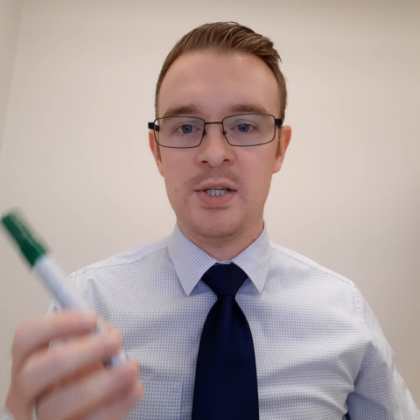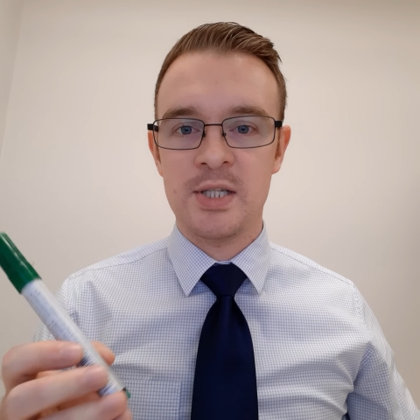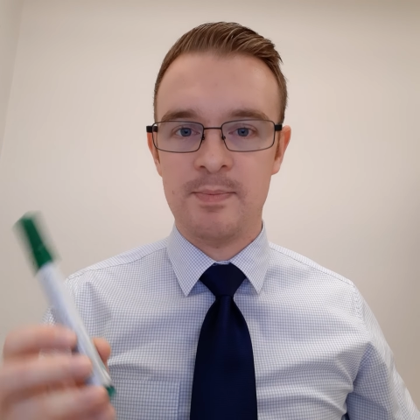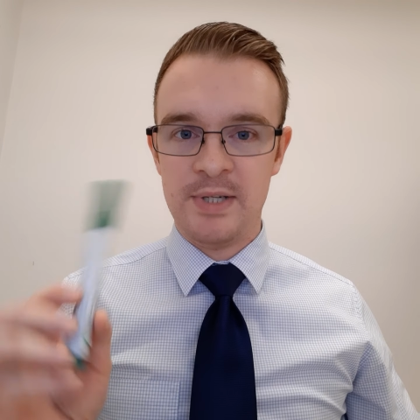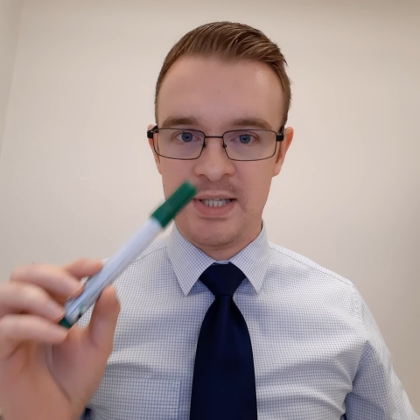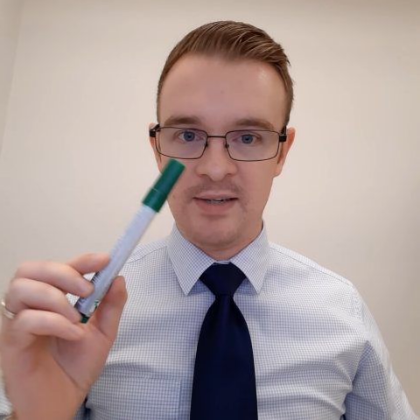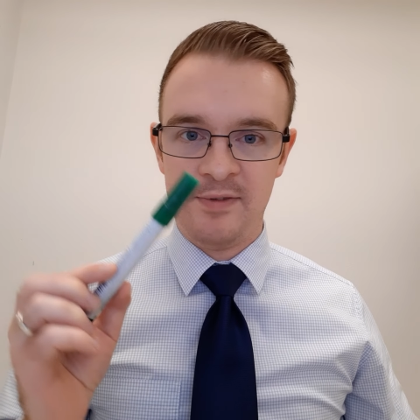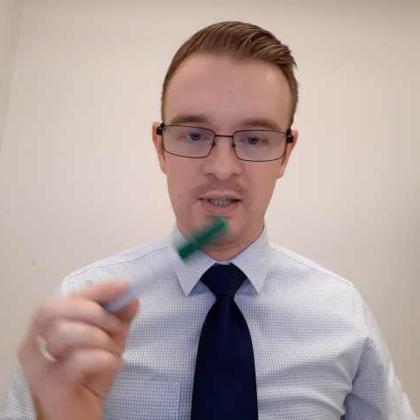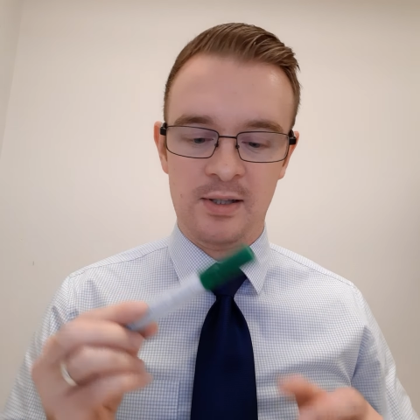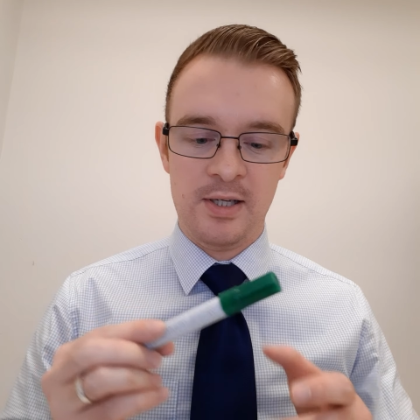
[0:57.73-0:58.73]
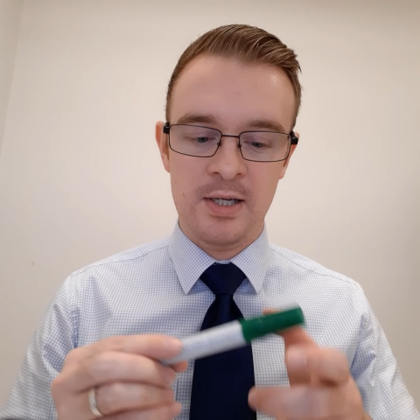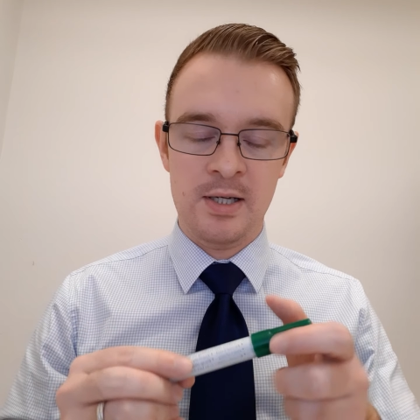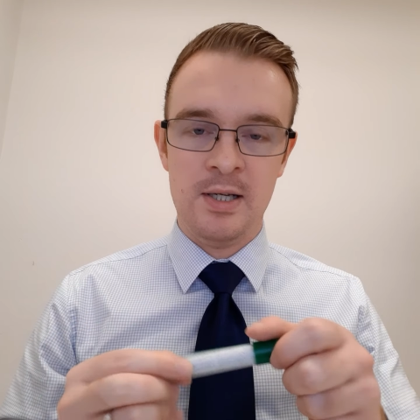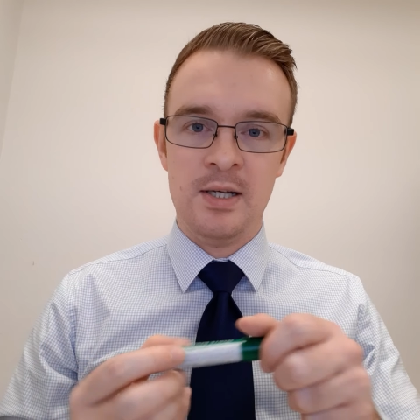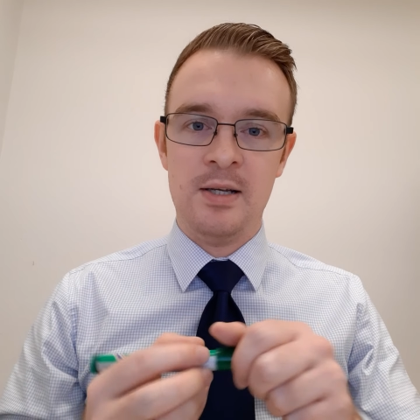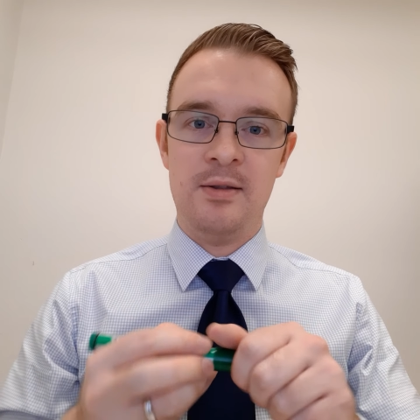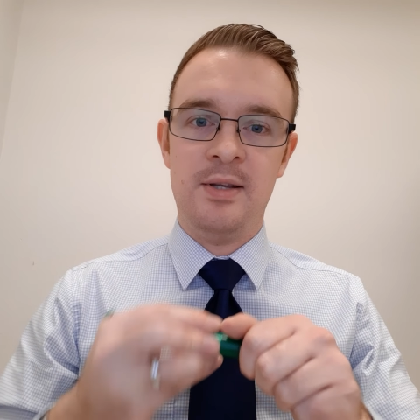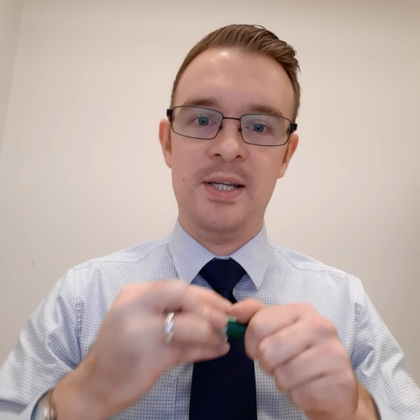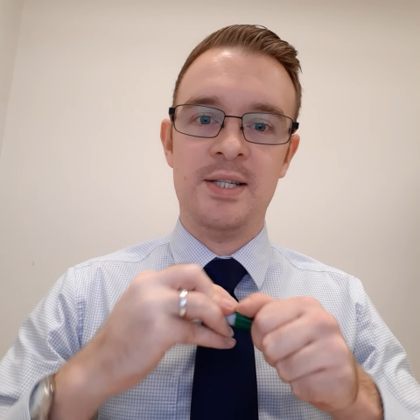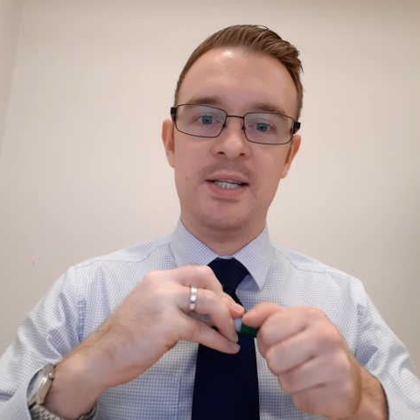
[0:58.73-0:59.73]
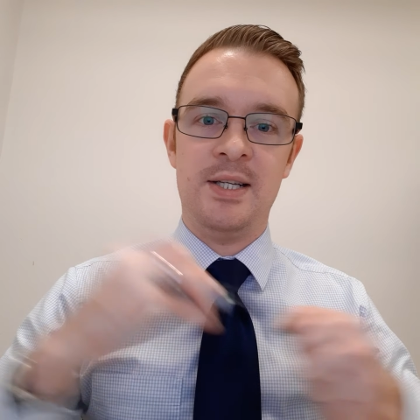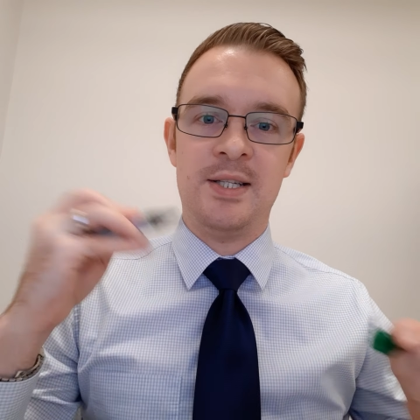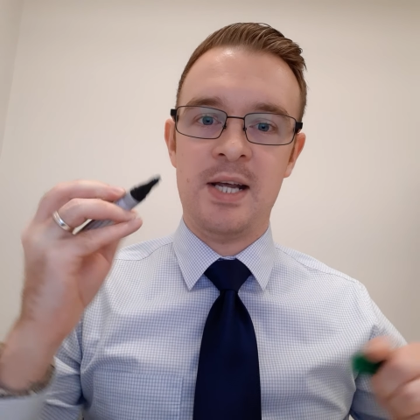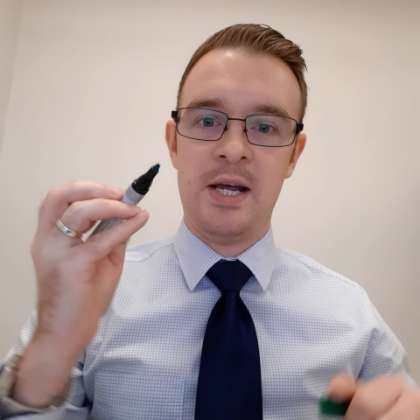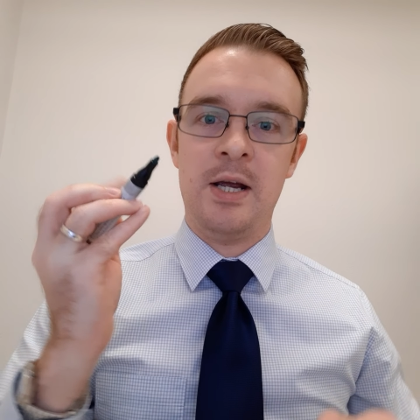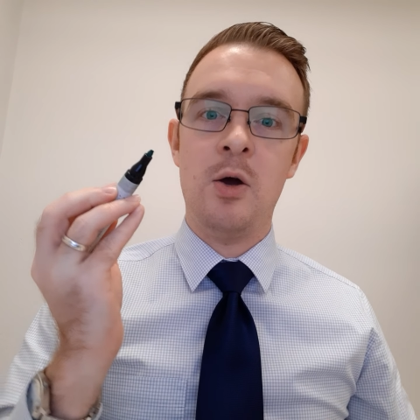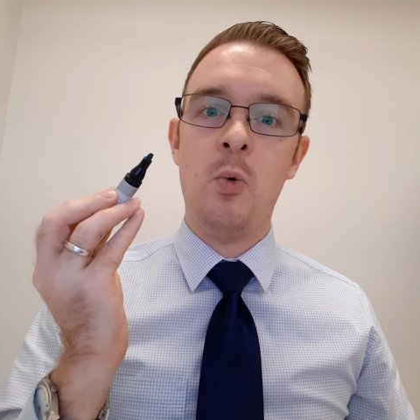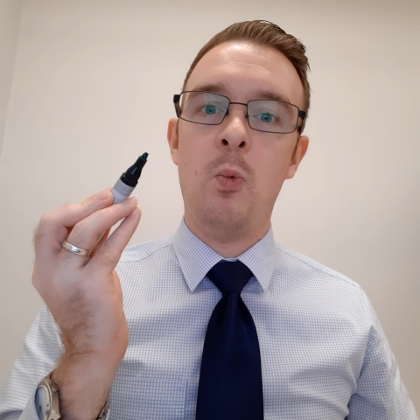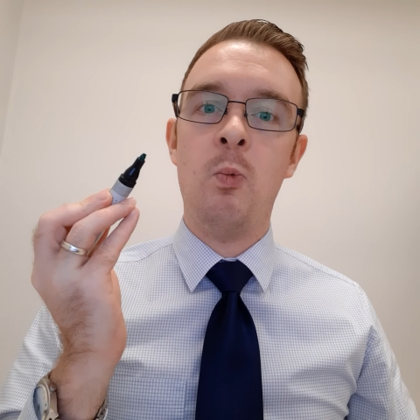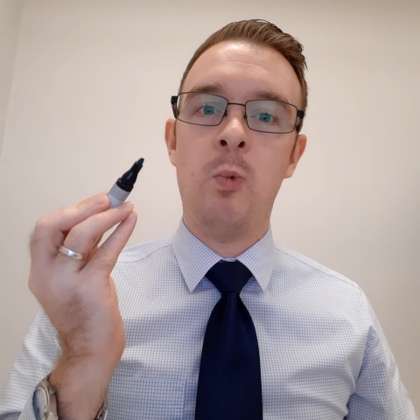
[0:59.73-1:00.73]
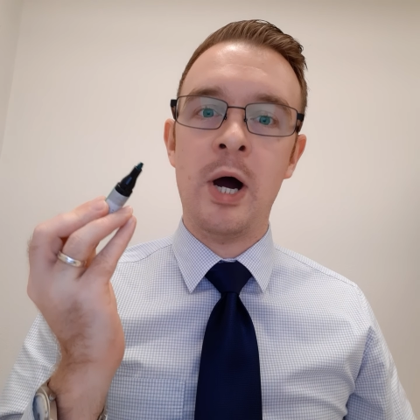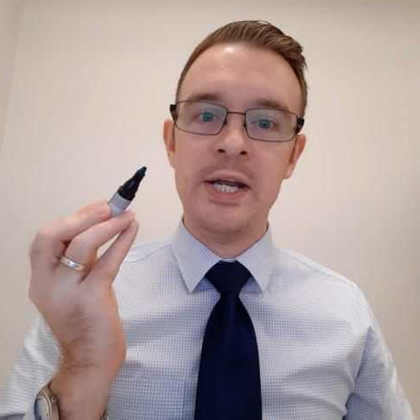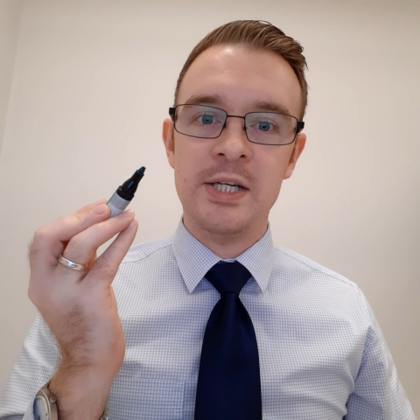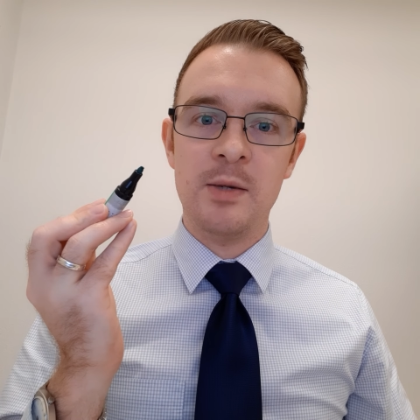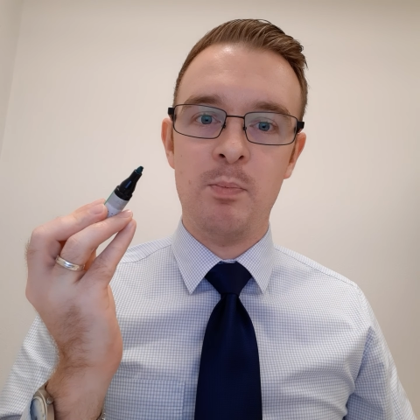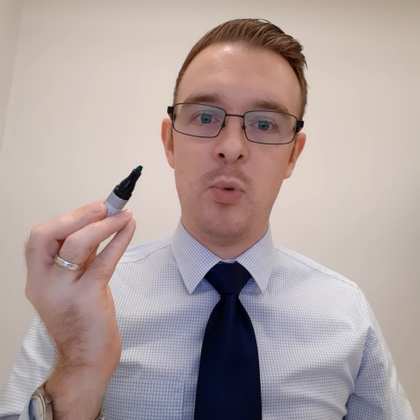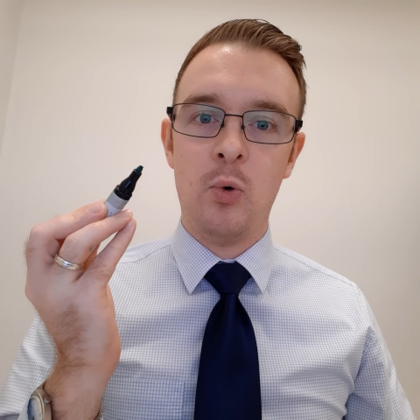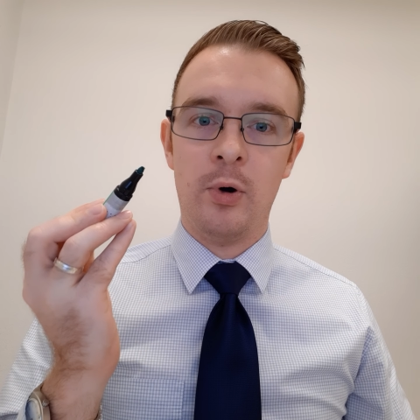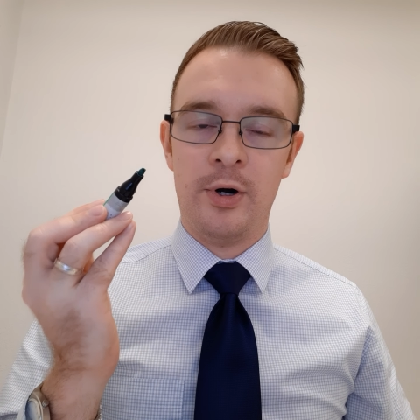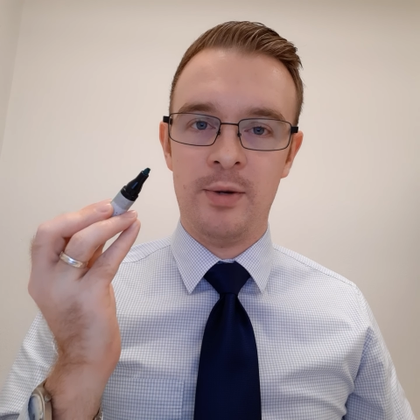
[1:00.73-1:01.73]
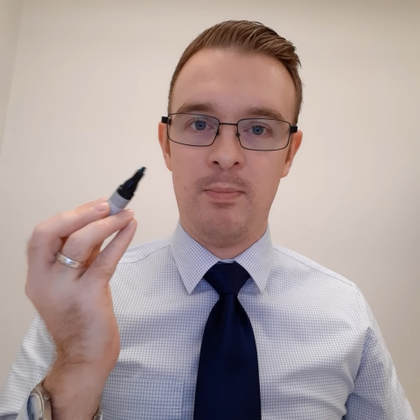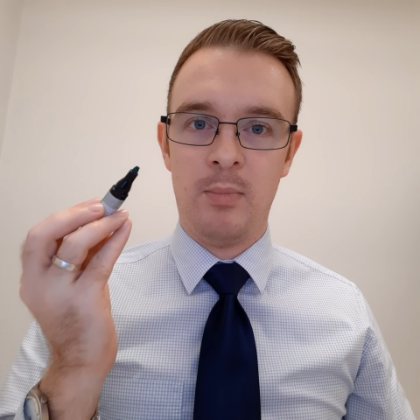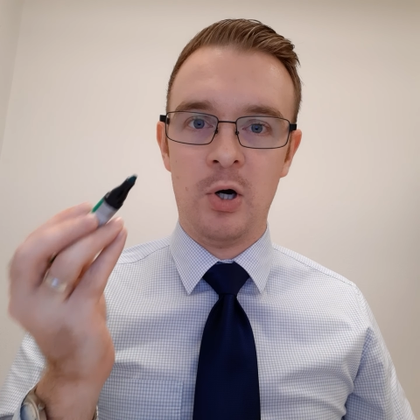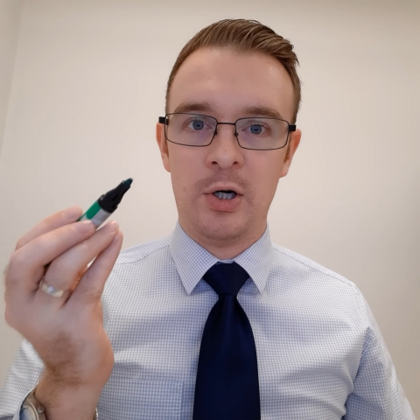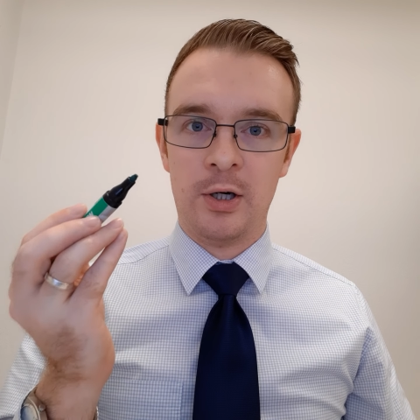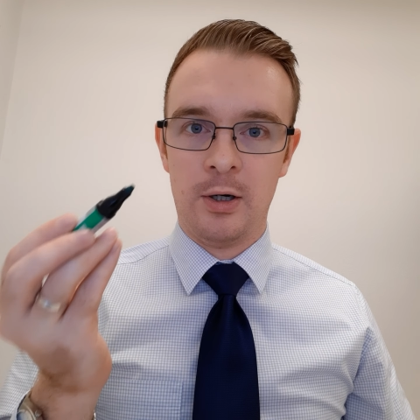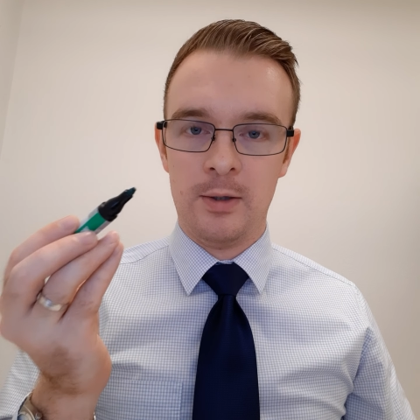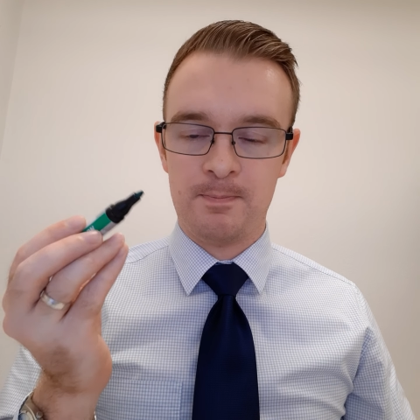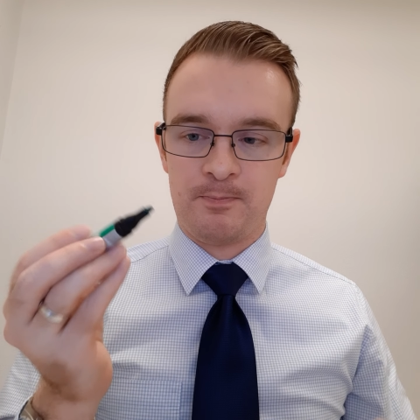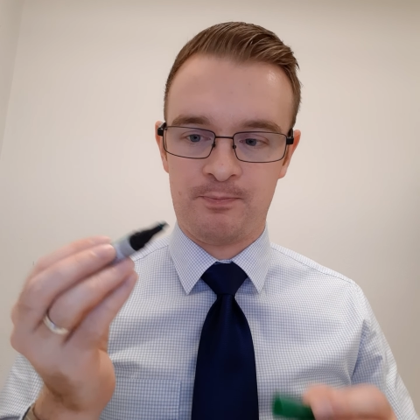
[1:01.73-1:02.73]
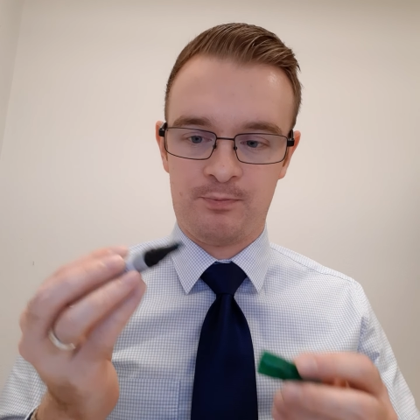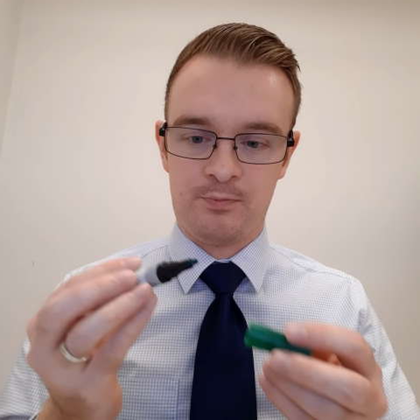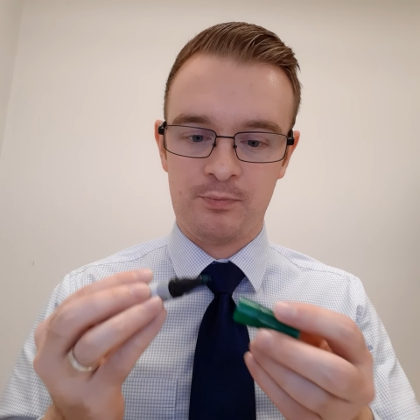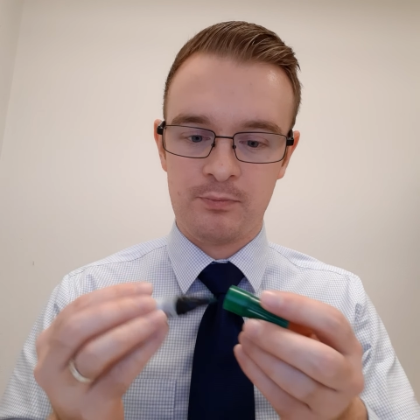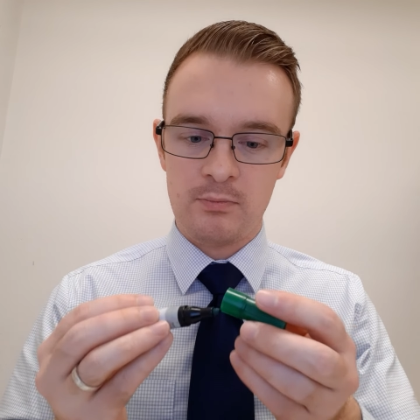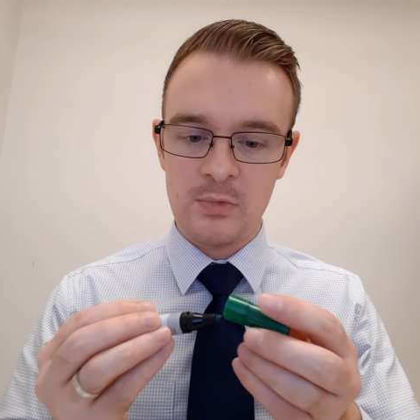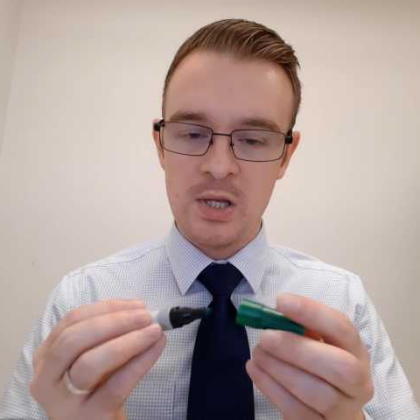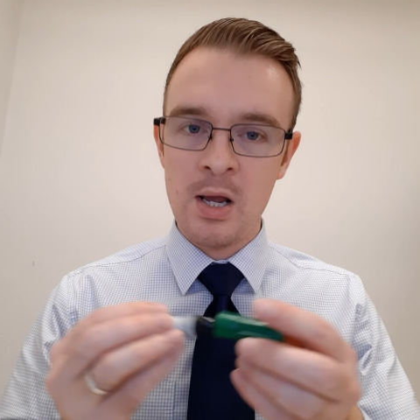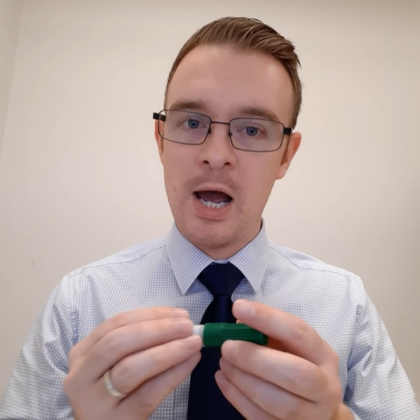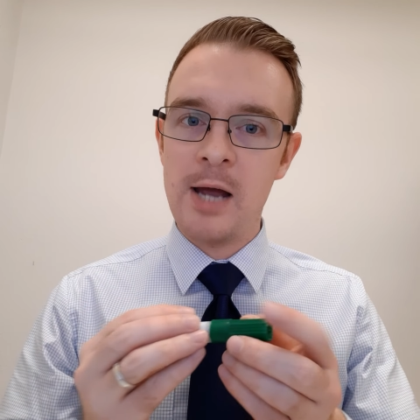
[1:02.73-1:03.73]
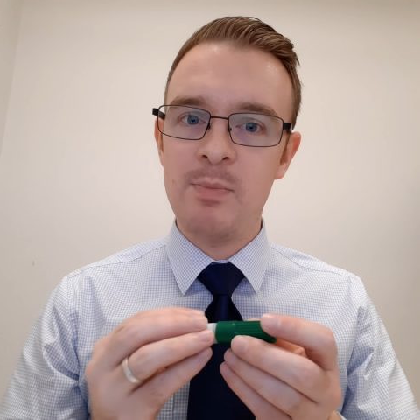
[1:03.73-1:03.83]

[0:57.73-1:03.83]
Specifically, this is a whiteboard marker. I